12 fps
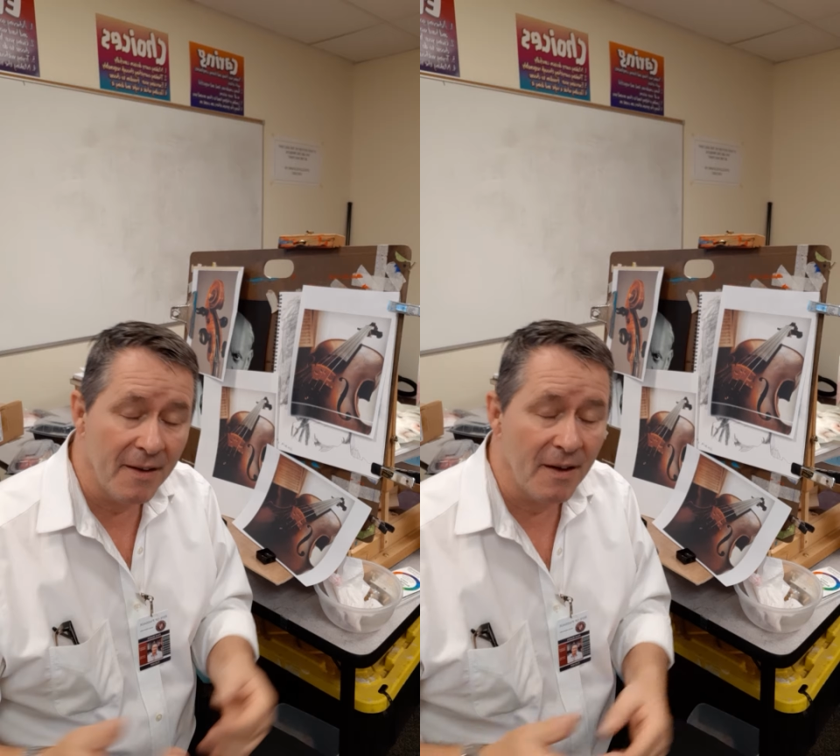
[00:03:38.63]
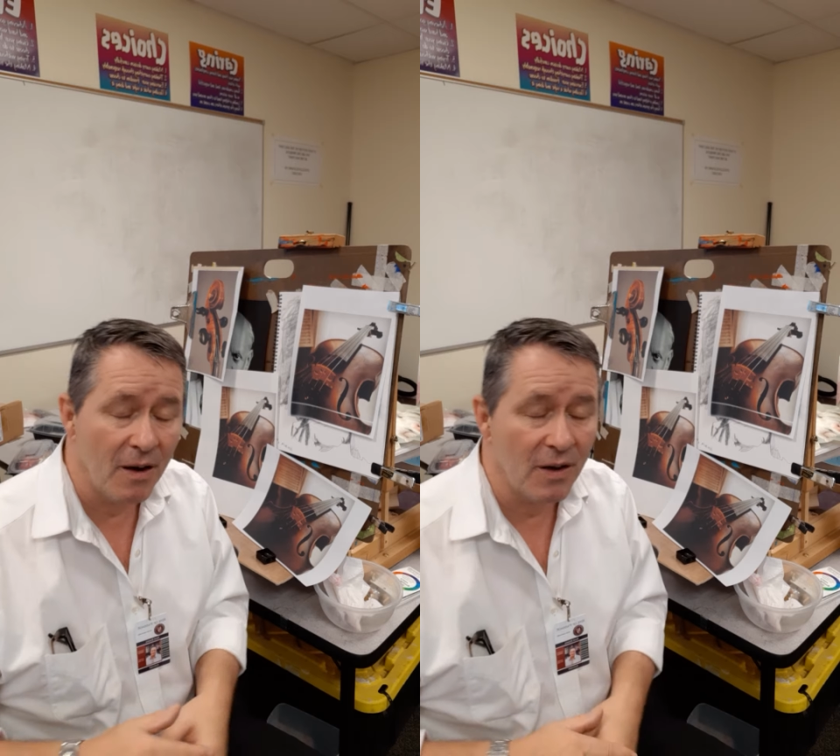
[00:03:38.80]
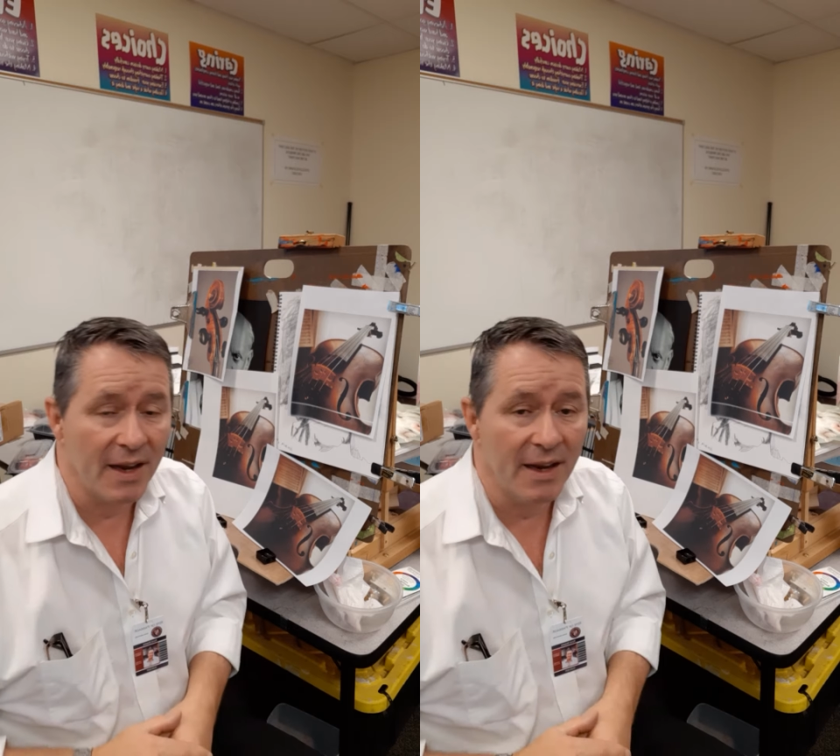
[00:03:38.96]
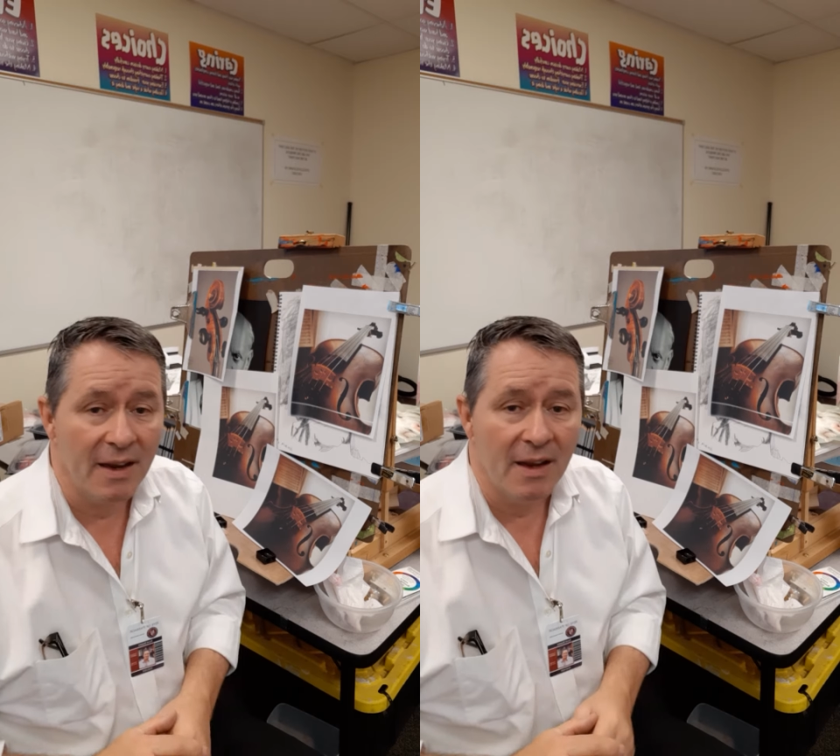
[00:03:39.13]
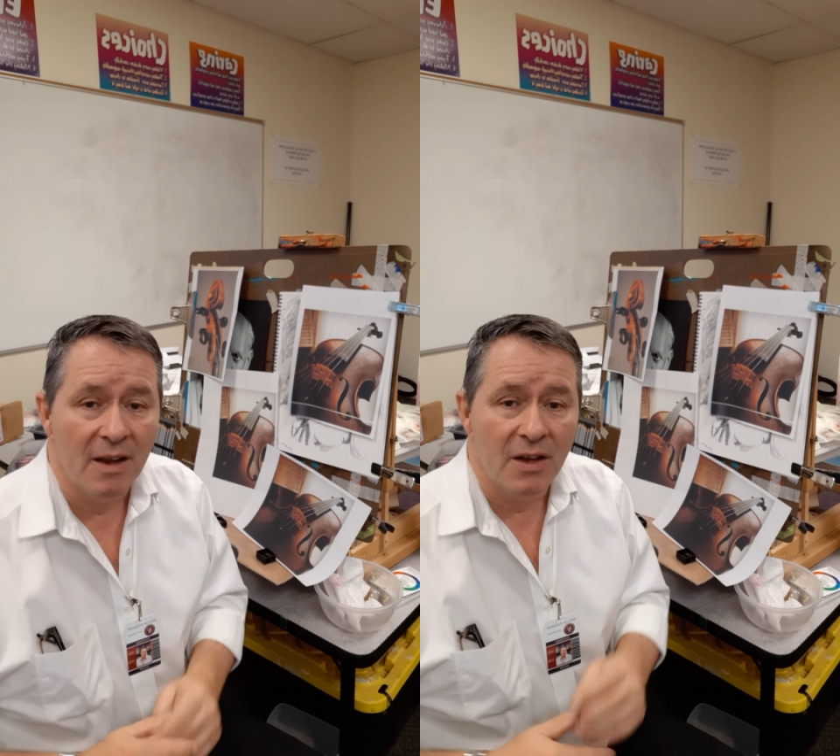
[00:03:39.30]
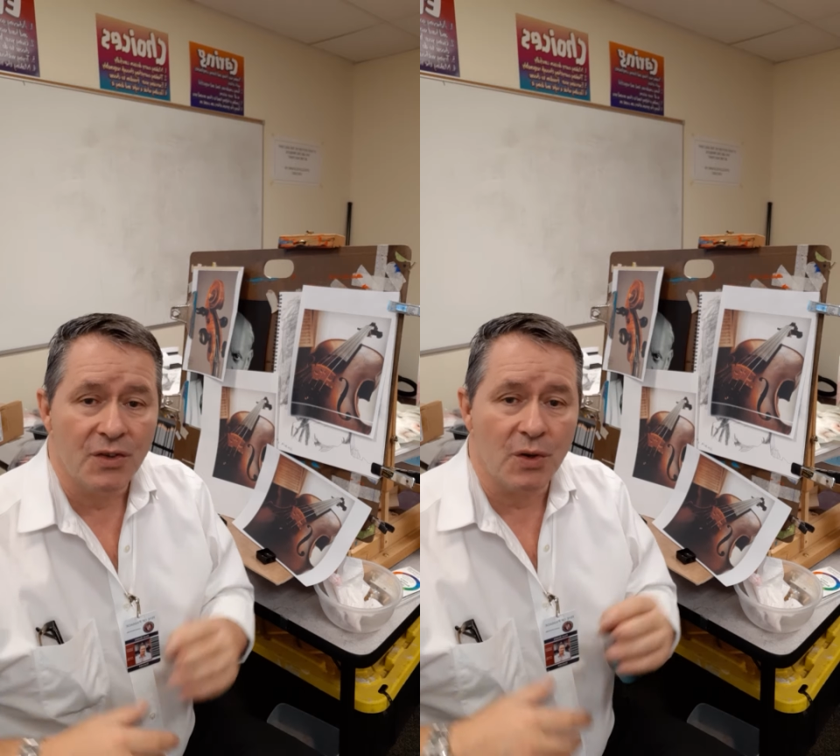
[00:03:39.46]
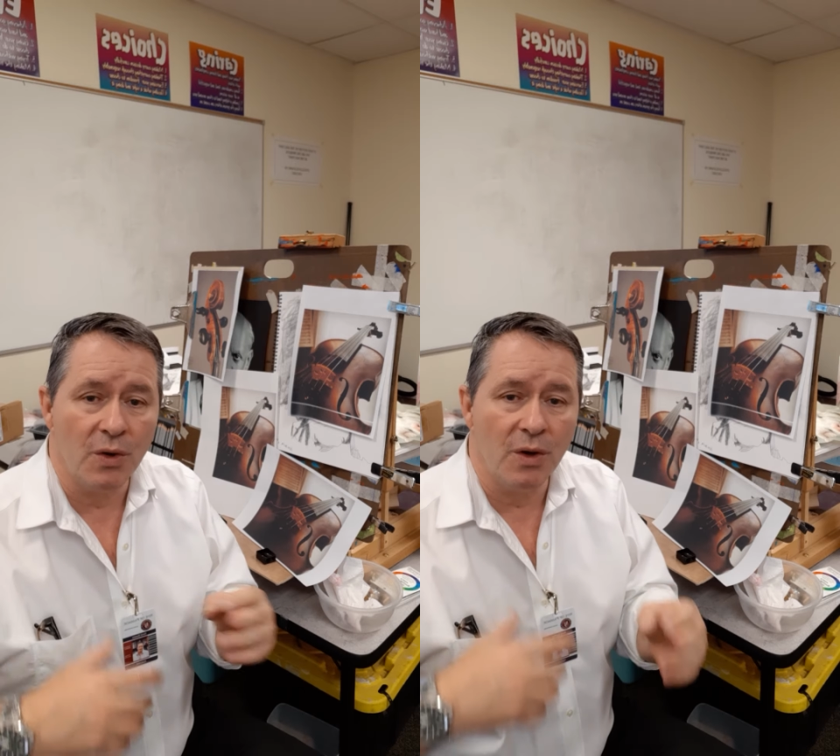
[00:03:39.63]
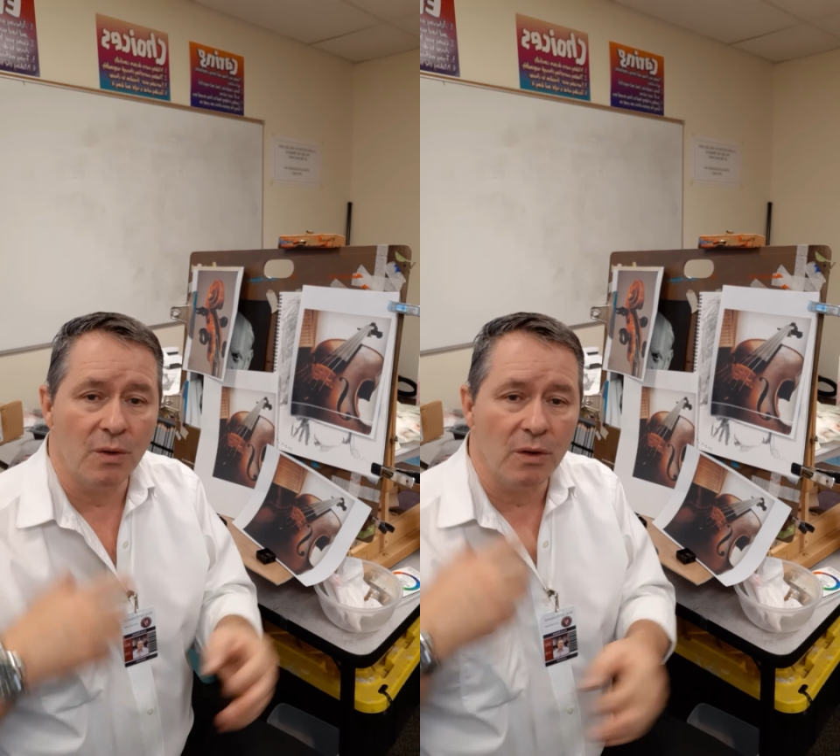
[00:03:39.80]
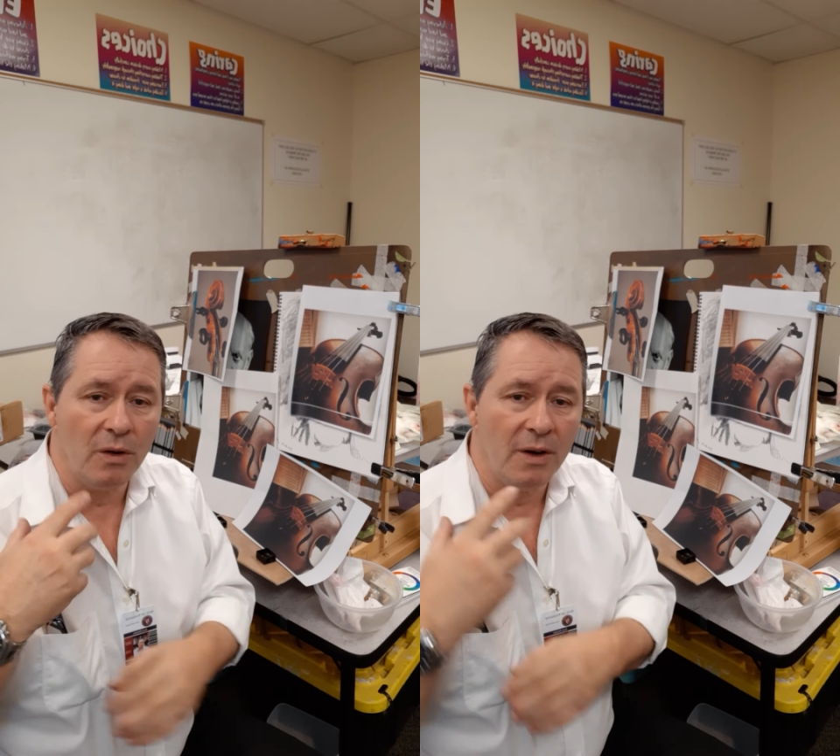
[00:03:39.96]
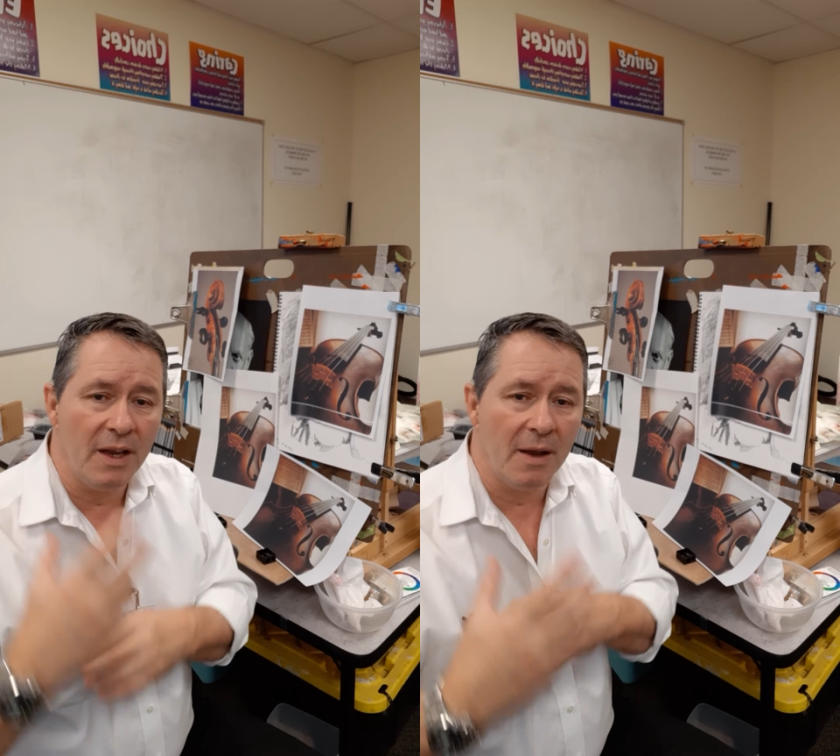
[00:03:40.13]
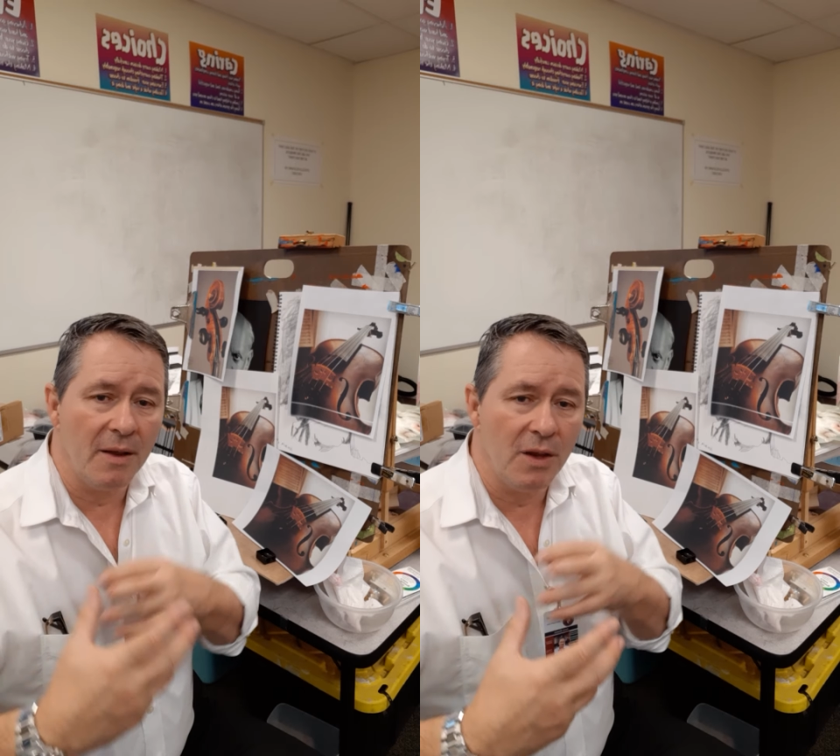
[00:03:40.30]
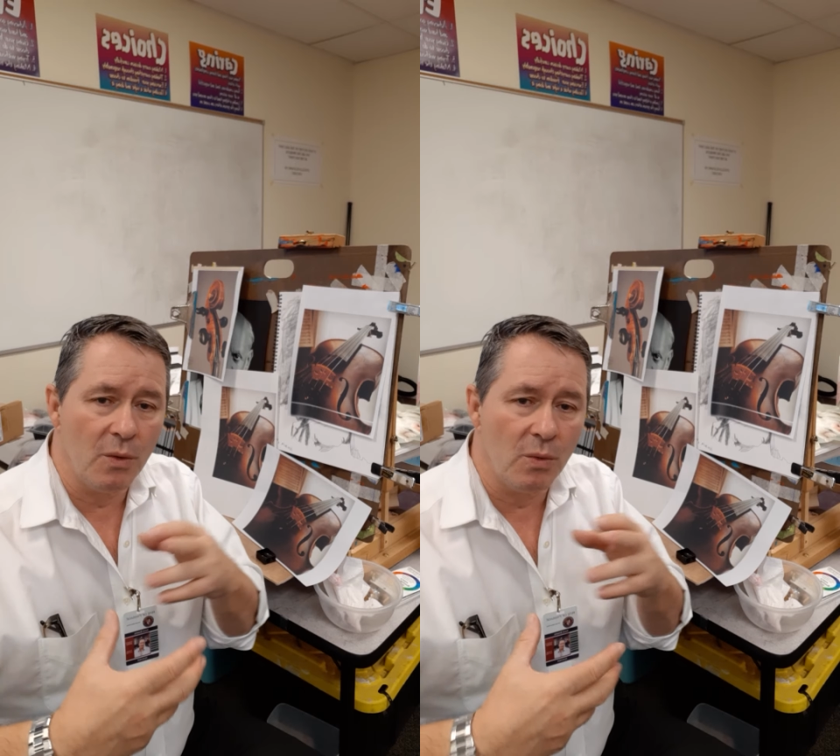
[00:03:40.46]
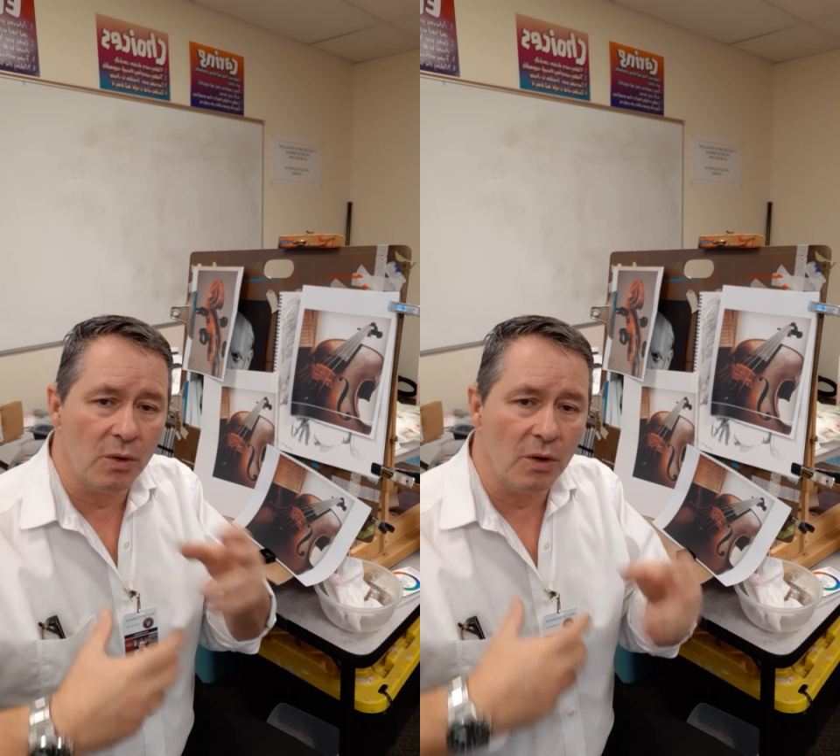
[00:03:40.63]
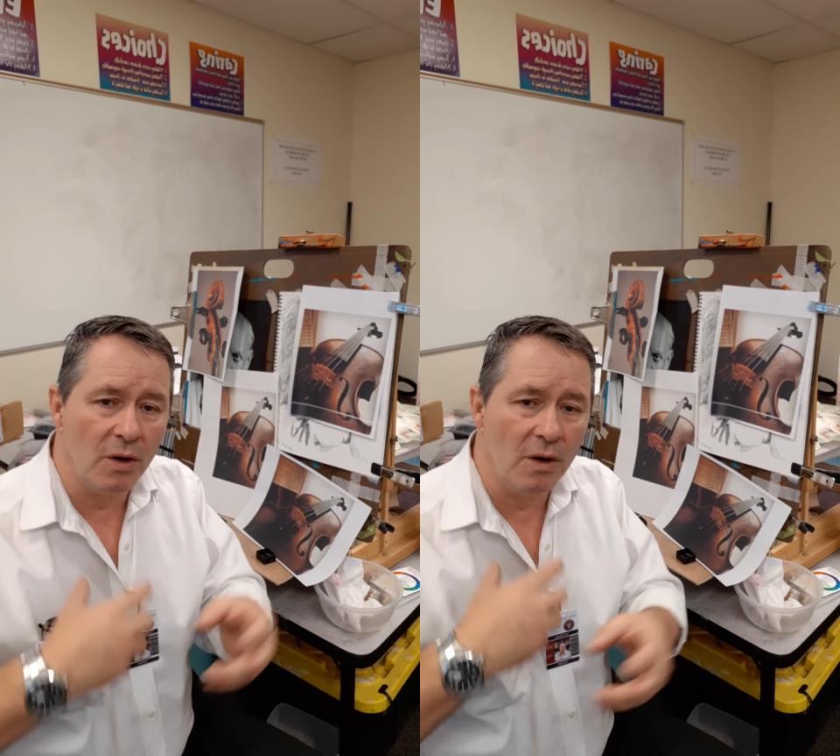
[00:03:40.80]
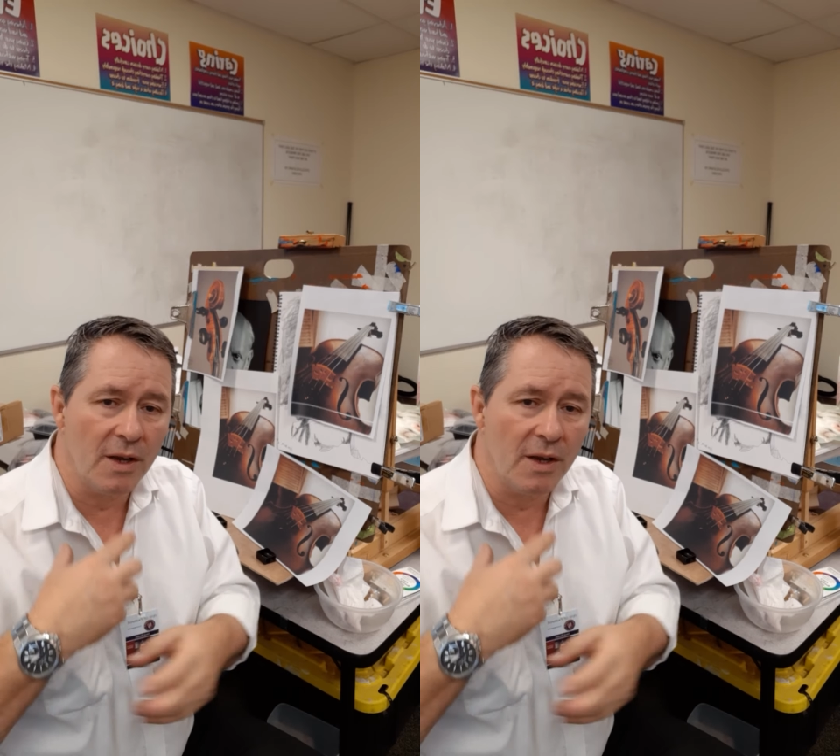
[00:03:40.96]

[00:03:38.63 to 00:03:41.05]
Okay, so you learn